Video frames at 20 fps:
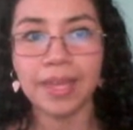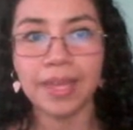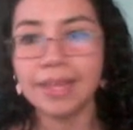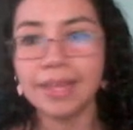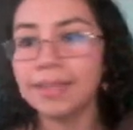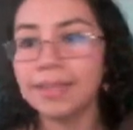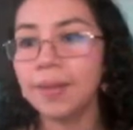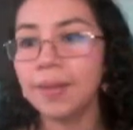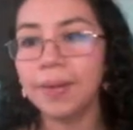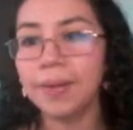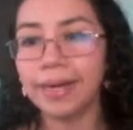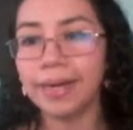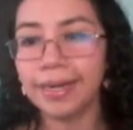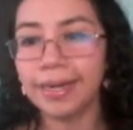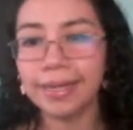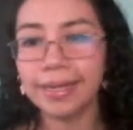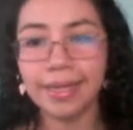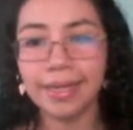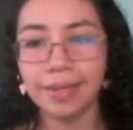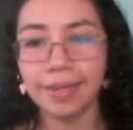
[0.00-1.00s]
So
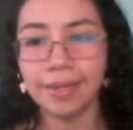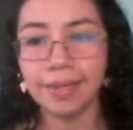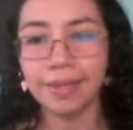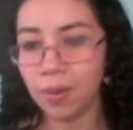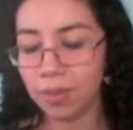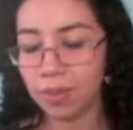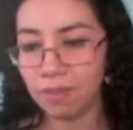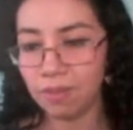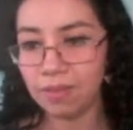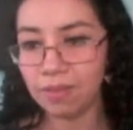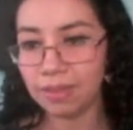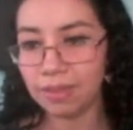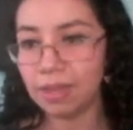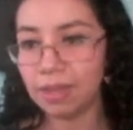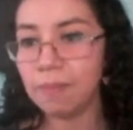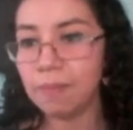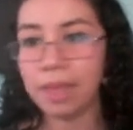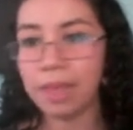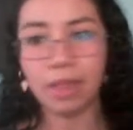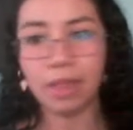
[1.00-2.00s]
hardly,
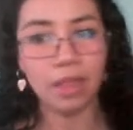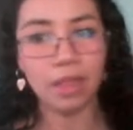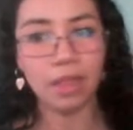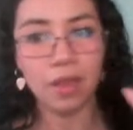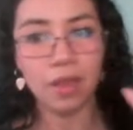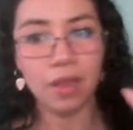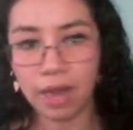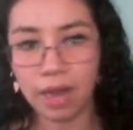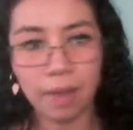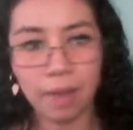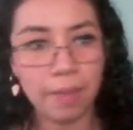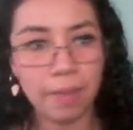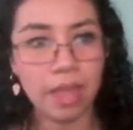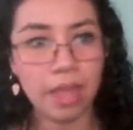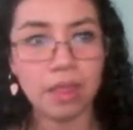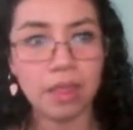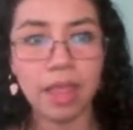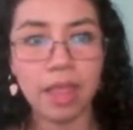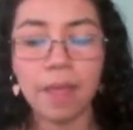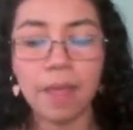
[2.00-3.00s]
difícilmente or
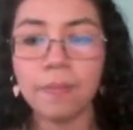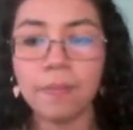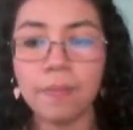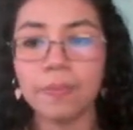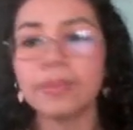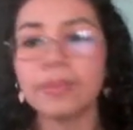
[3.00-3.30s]
raramente,